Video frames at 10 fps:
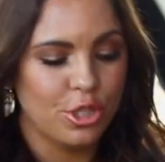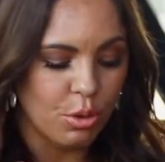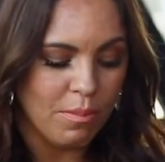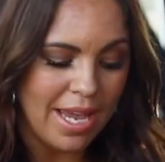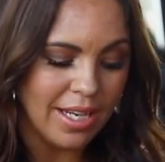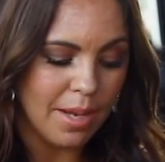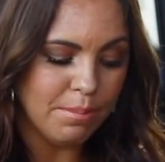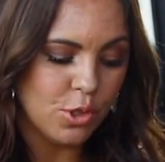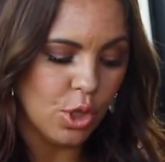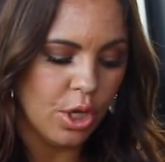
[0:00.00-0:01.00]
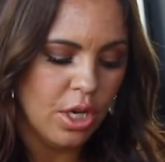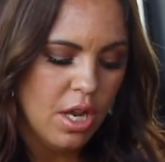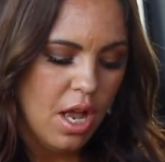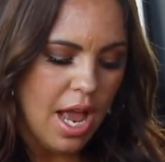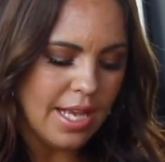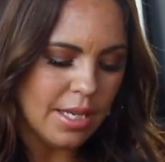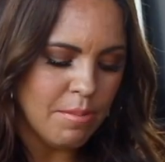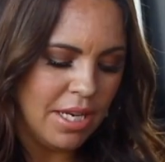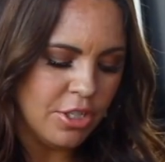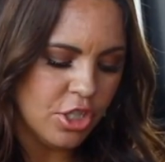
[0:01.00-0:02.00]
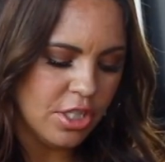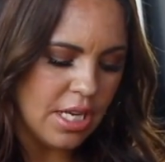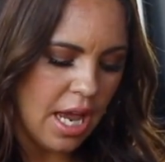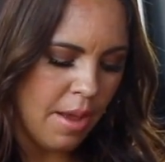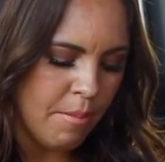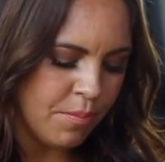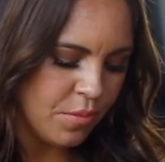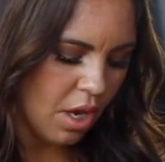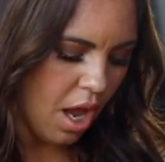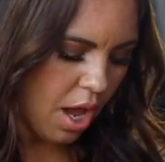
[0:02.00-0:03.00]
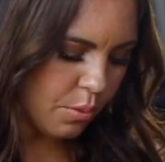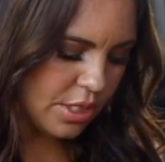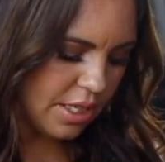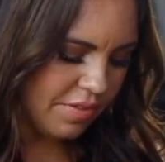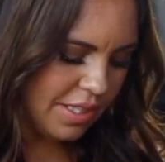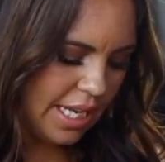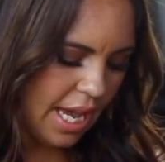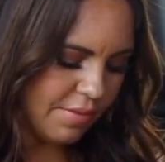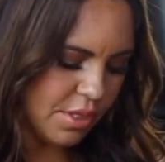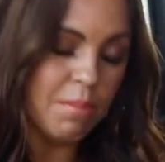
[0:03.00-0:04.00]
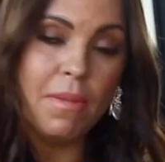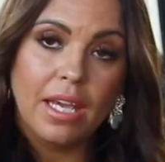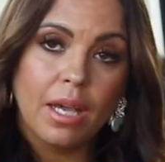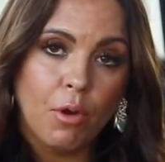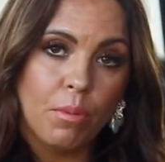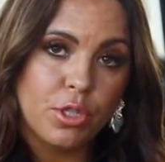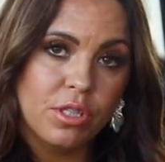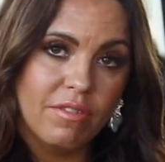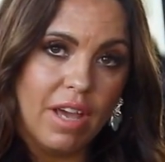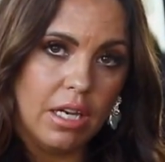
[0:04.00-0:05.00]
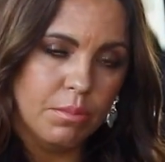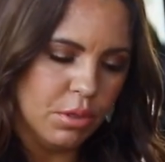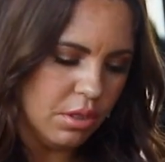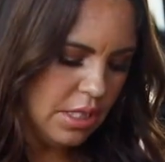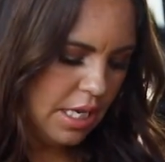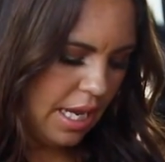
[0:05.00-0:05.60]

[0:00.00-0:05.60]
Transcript: to your makeup. So as I mentioned, I would definitely have some makeup options available.